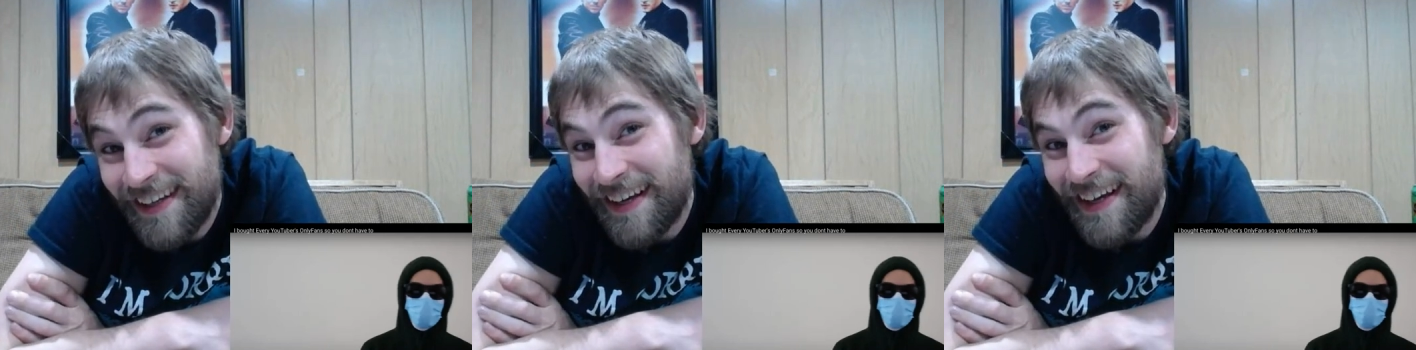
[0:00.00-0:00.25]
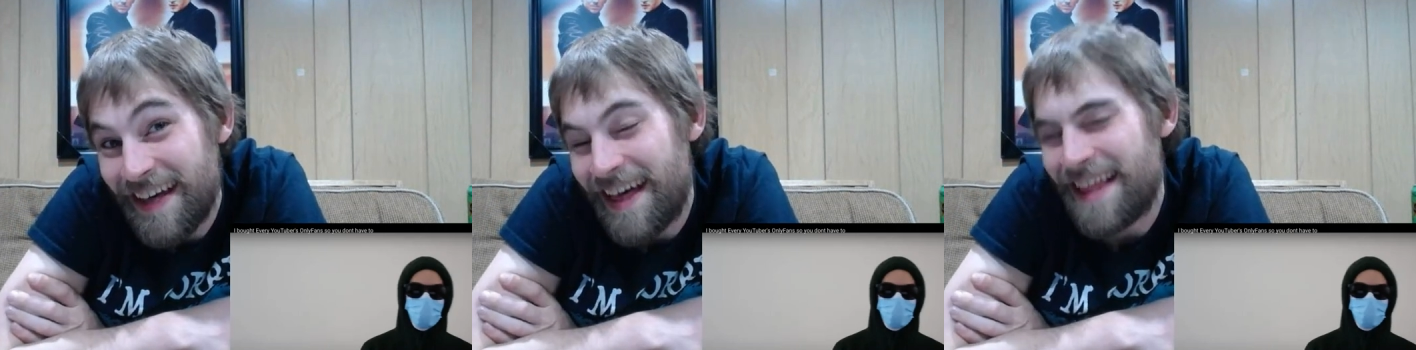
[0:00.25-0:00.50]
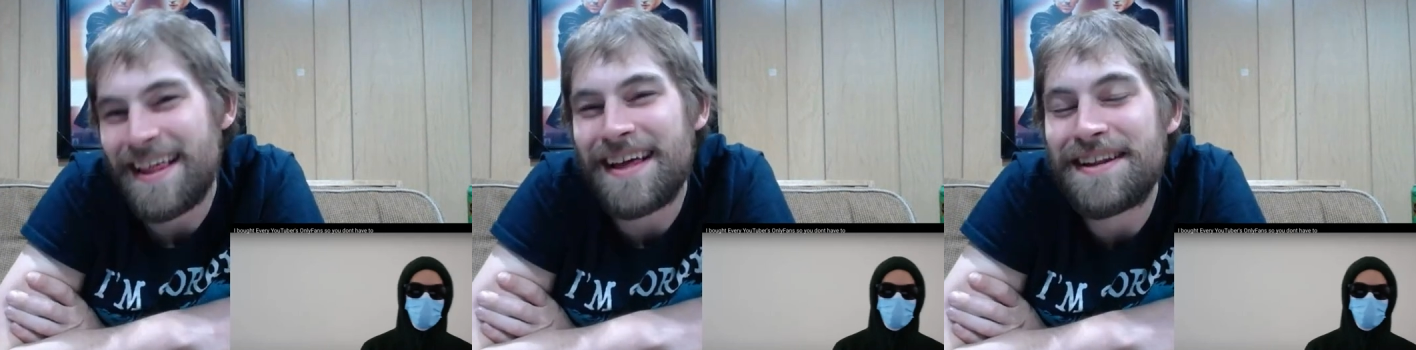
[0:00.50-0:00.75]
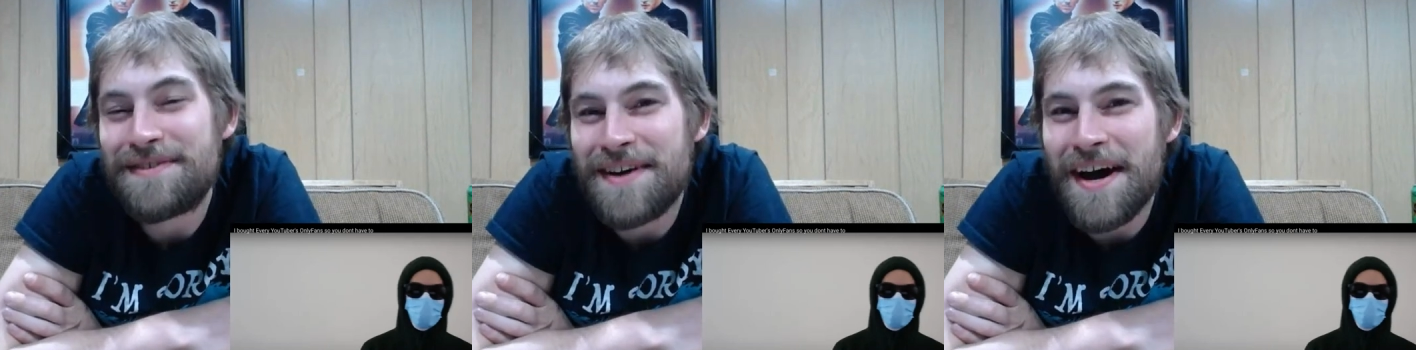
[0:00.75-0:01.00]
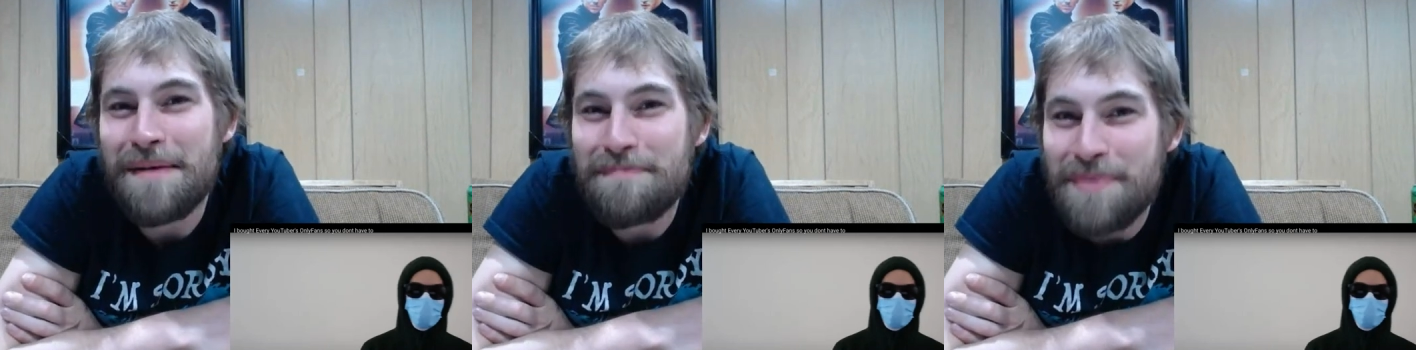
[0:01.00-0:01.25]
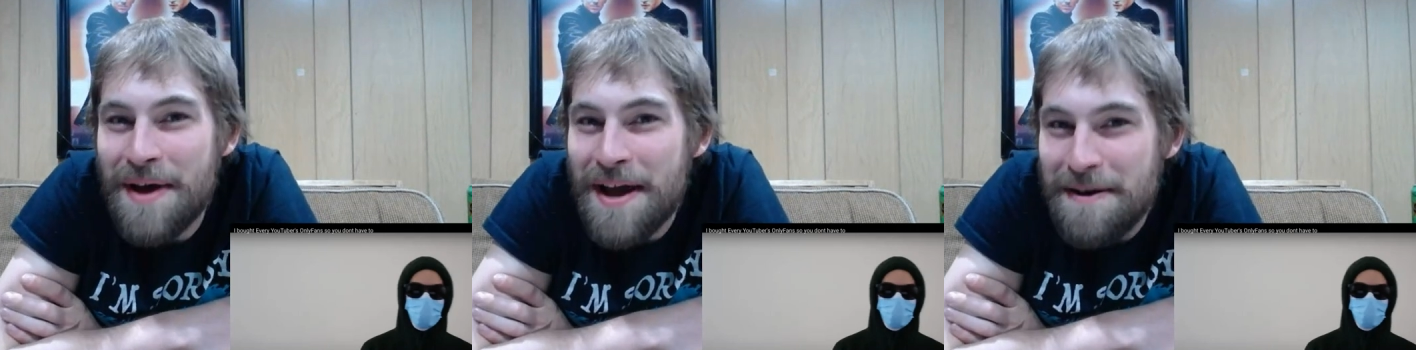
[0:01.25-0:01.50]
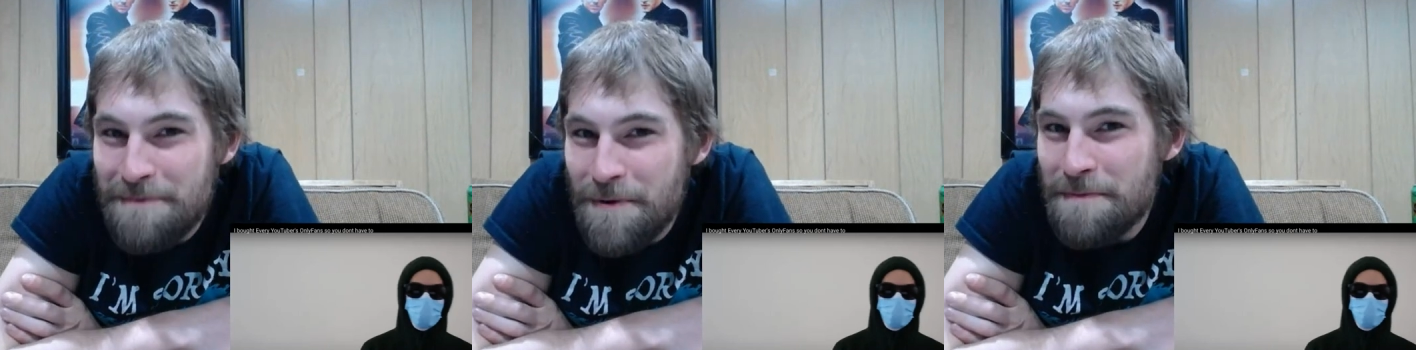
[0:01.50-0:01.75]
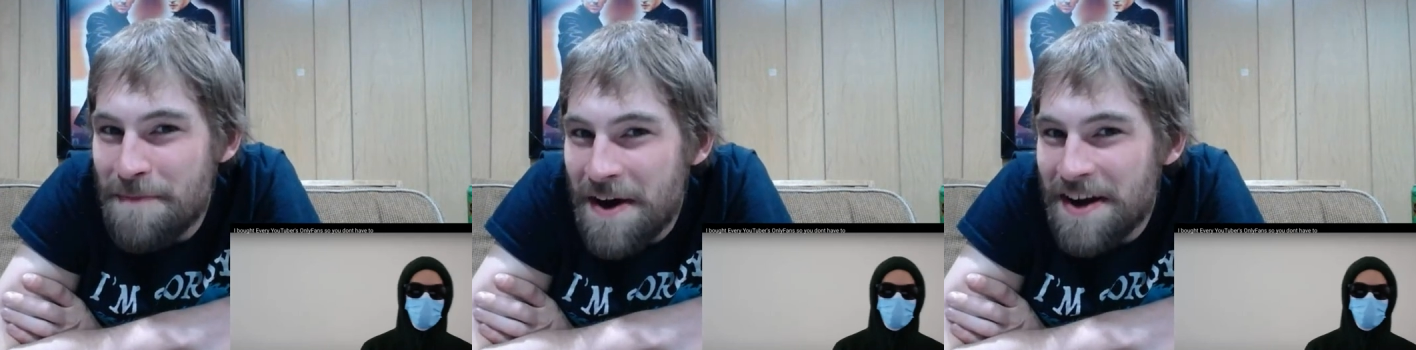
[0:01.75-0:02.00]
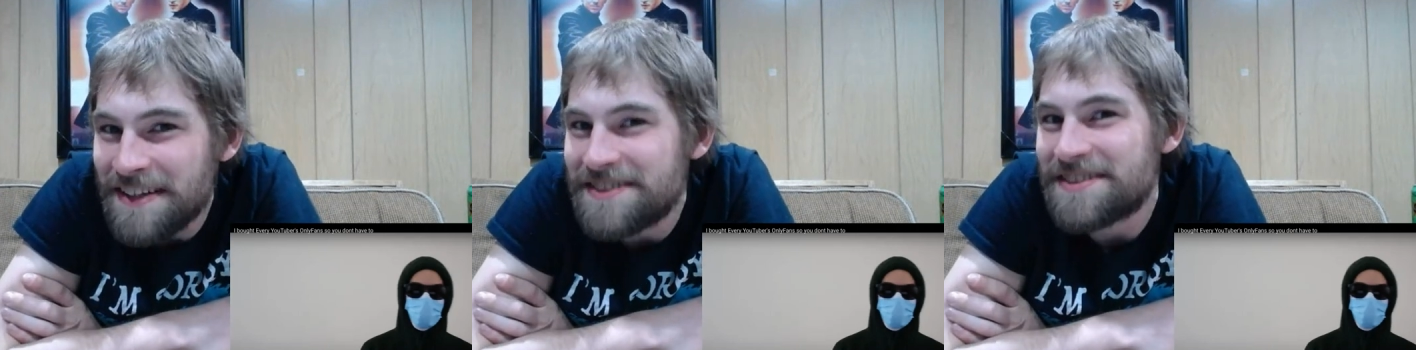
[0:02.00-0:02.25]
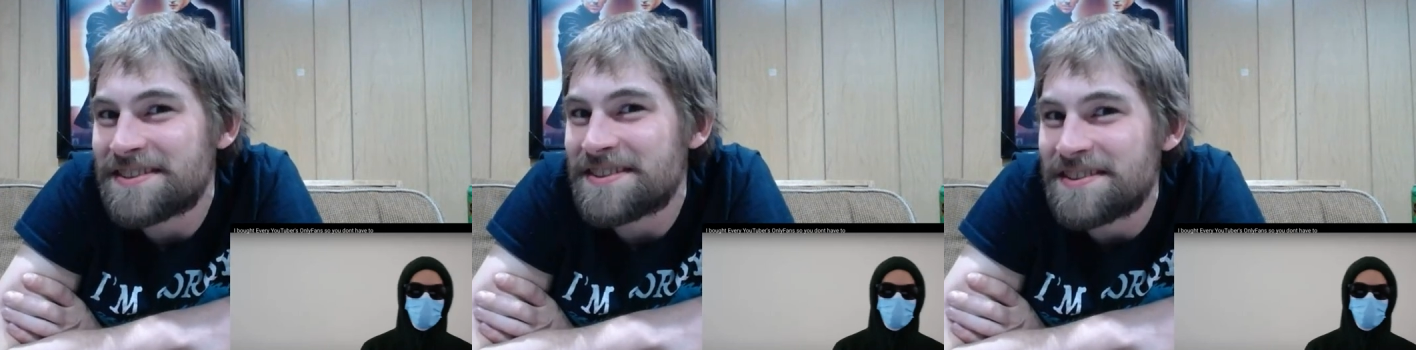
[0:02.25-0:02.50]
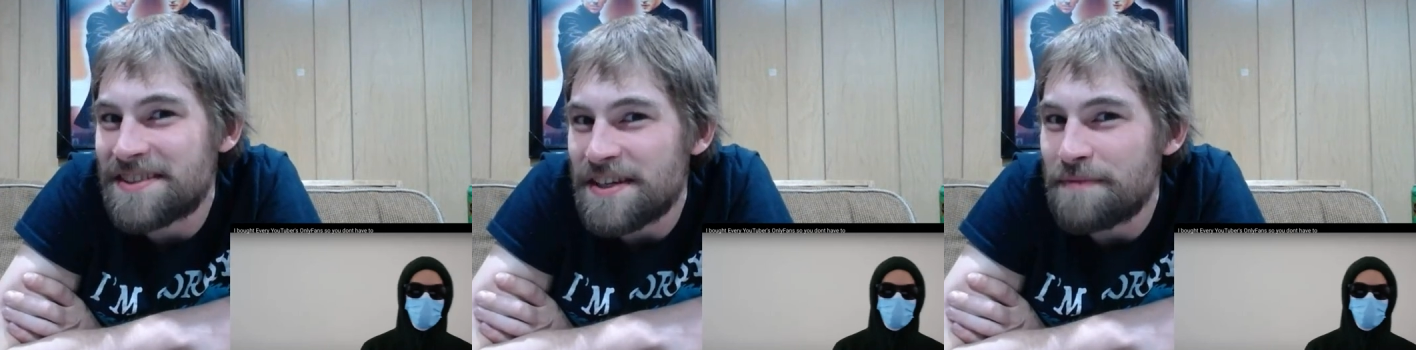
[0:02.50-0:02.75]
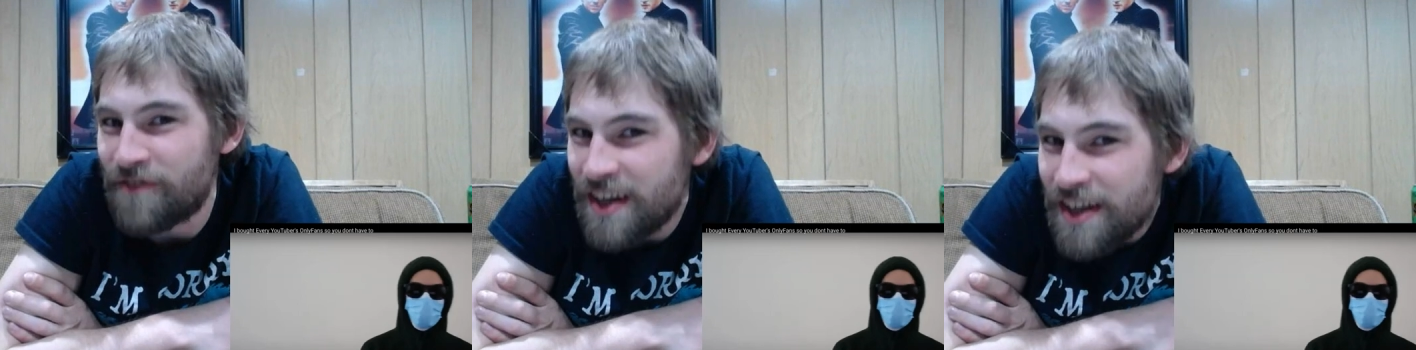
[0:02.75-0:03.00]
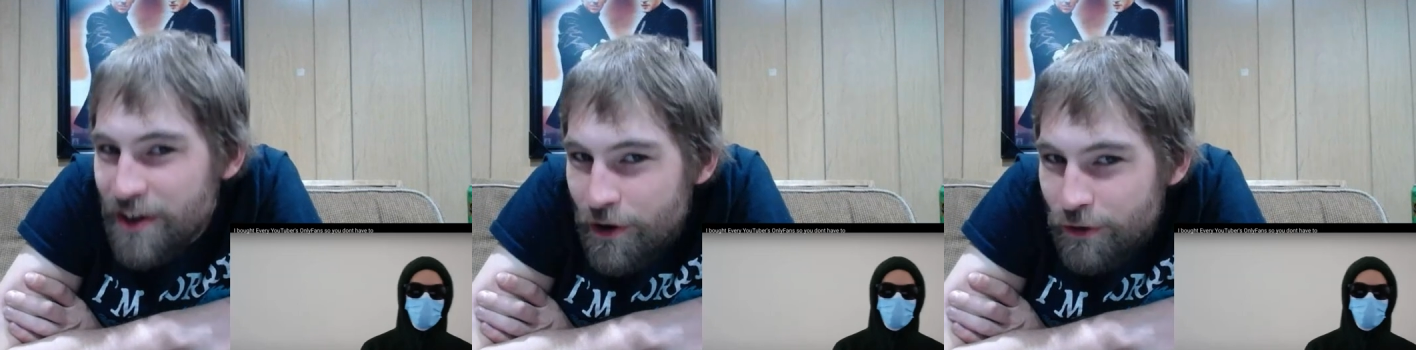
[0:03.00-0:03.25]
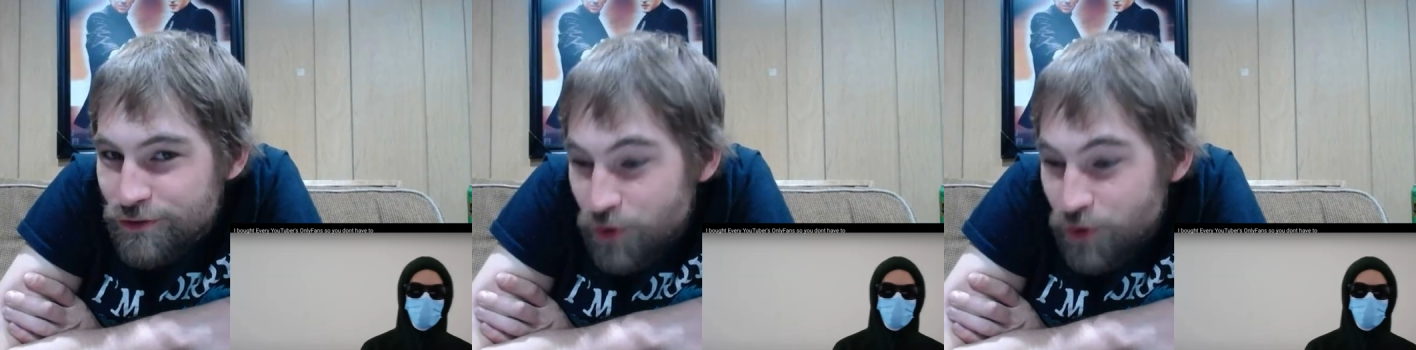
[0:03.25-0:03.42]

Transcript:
Speaker 1: and then you gotta pay more money just to see videos,